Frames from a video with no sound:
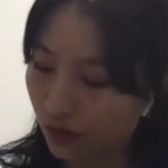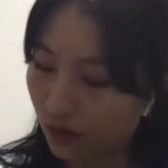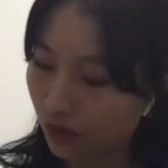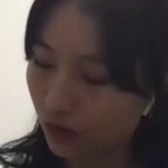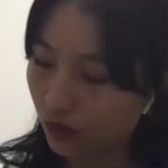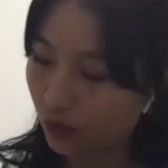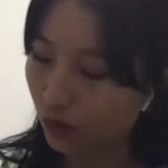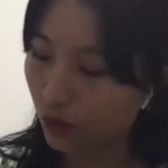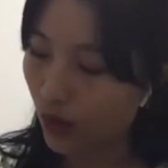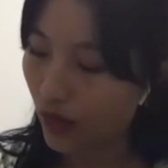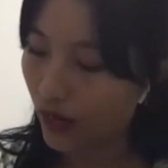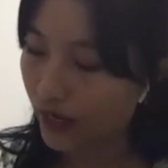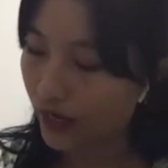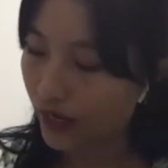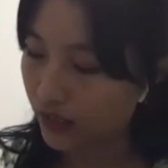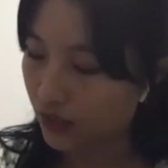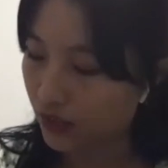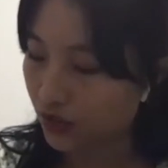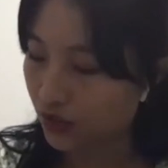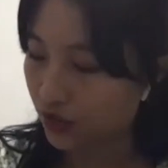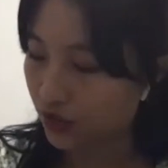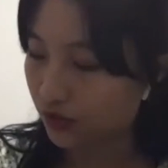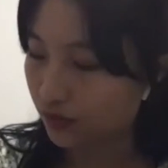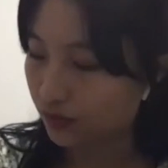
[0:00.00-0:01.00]
why
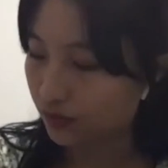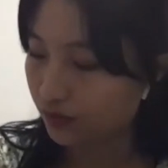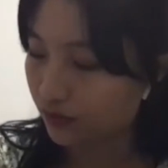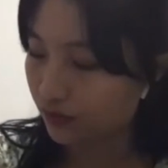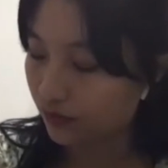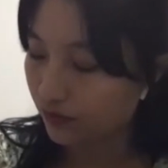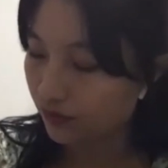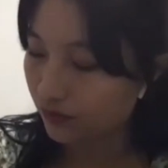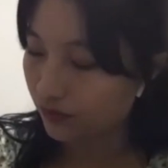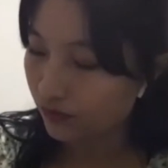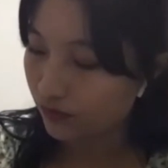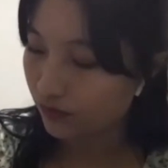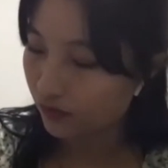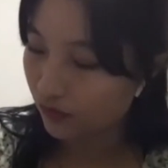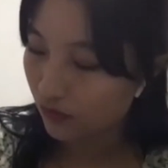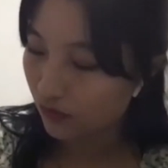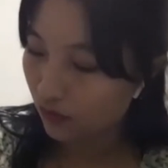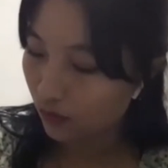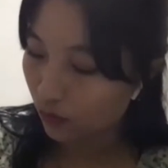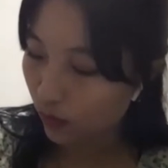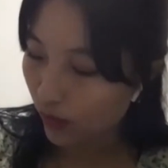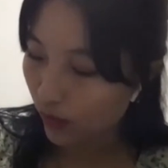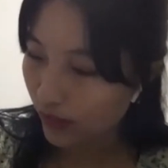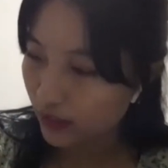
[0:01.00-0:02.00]

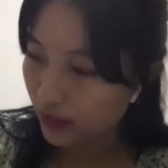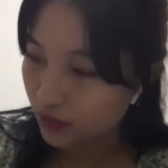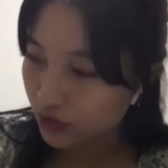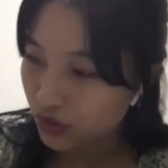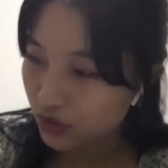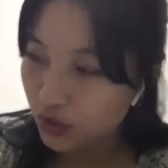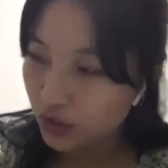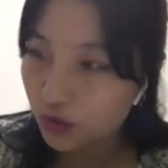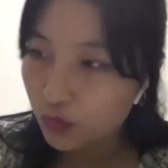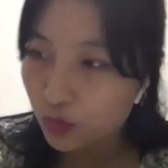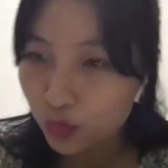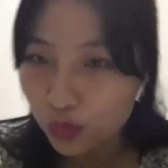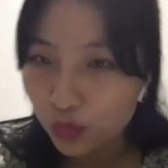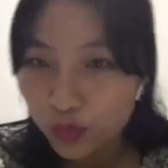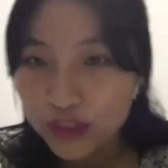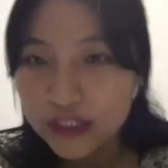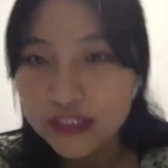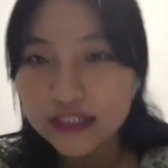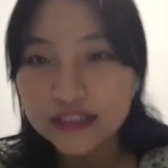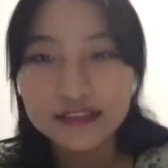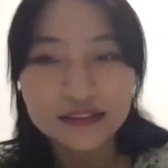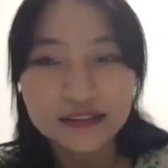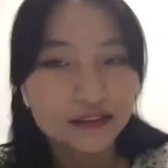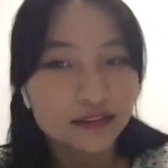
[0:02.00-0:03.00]
should
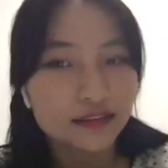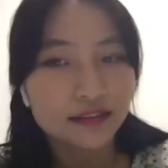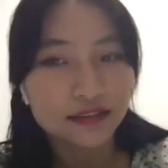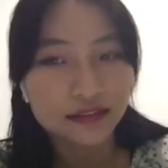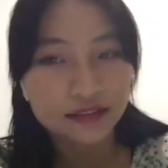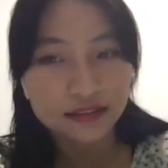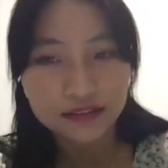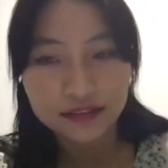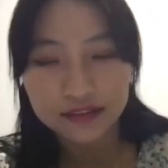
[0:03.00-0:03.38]
we